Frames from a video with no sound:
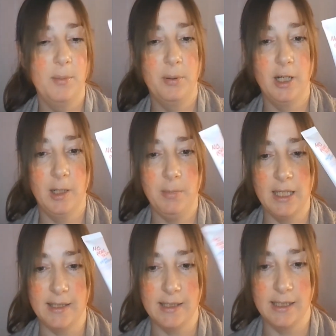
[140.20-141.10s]
Prime
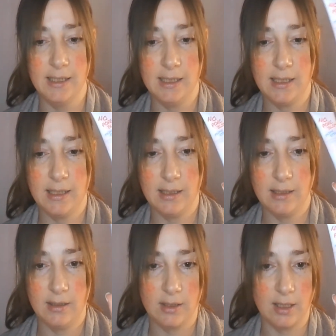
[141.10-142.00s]
Essence.
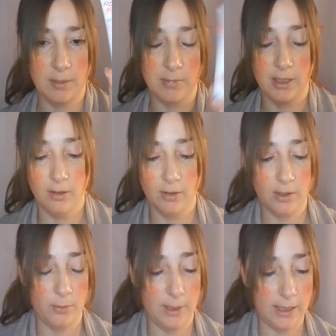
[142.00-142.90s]
Just comes in a little
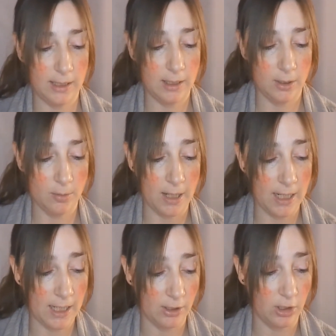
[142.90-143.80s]
squeezy tube. I
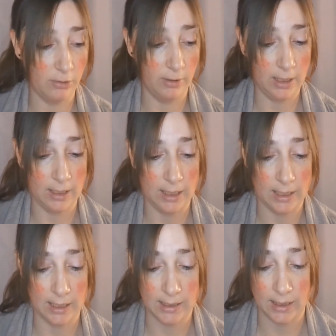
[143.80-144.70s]
actually really like this.